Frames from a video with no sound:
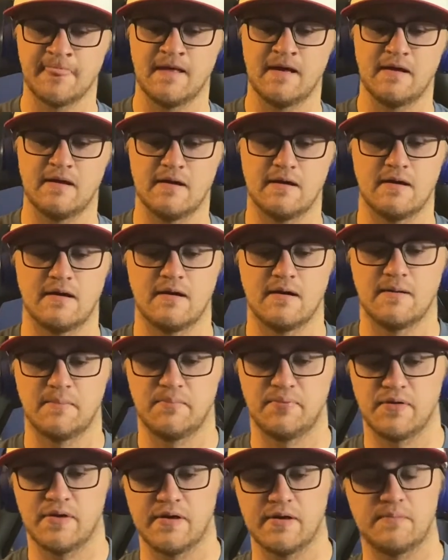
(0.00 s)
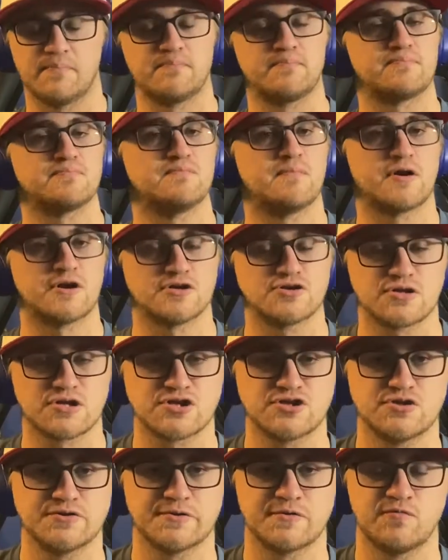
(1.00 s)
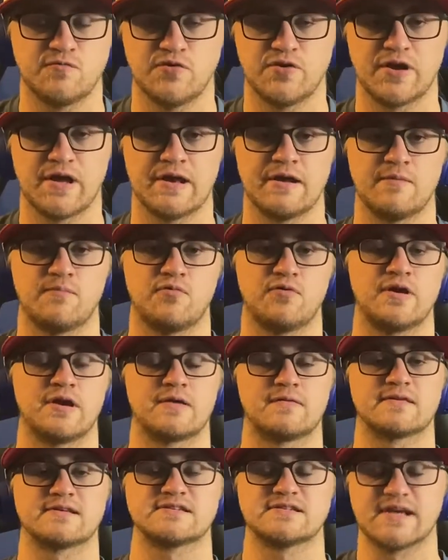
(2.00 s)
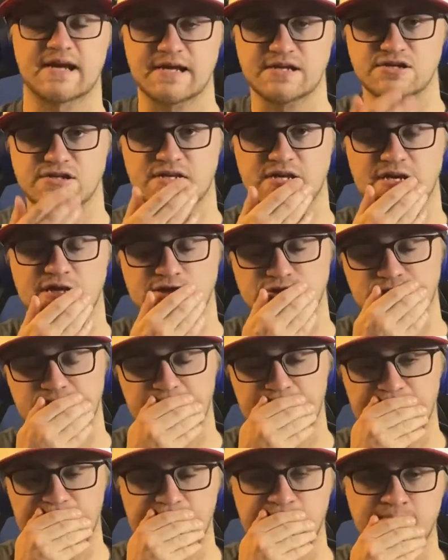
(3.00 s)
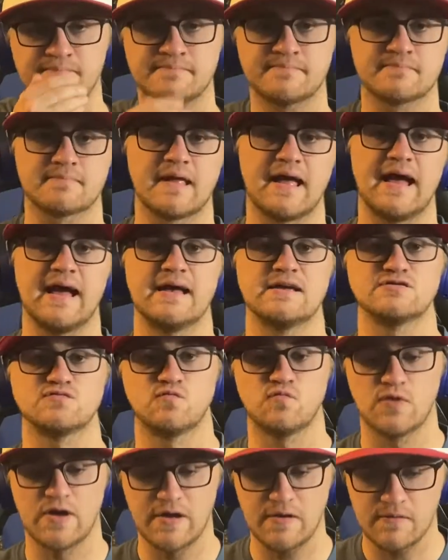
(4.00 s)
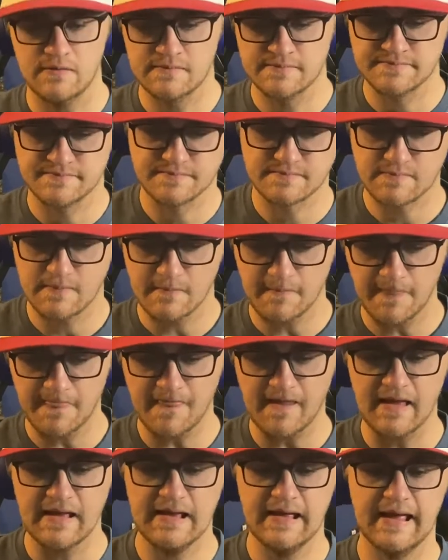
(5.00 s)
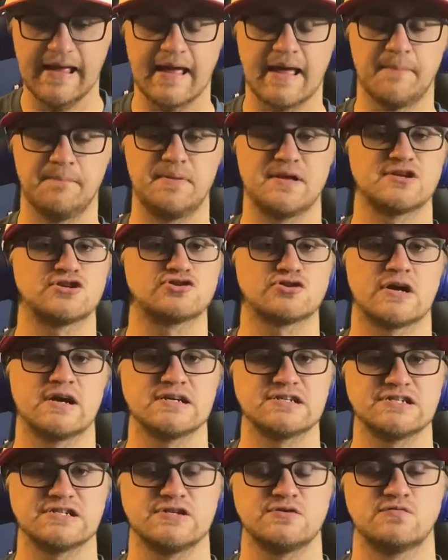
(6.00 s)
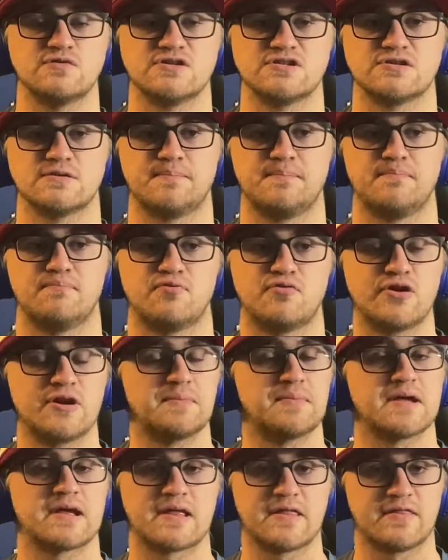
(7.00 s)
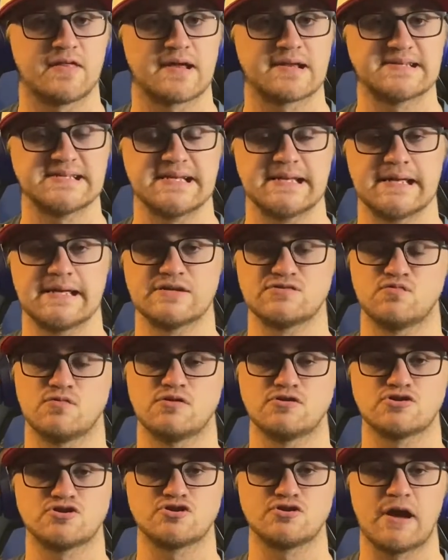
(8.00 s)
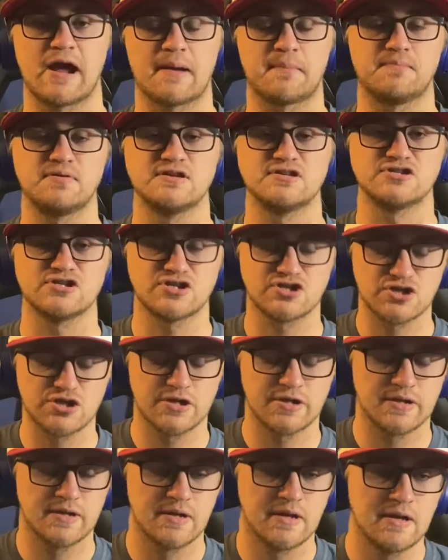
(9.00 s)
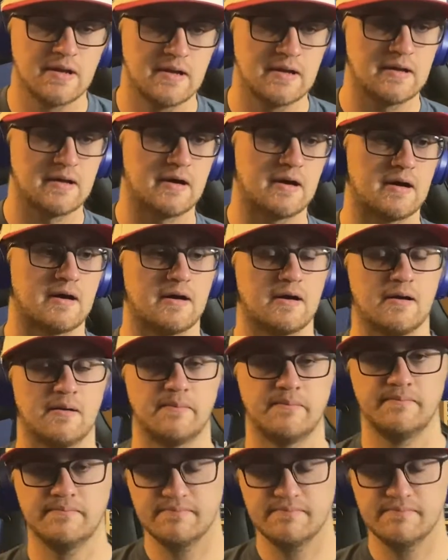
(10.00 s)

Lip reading: But Martin Truex Jr. would end up winning the second stage as well. And pit strategy was a pretty big thing today, as well as track position. Martin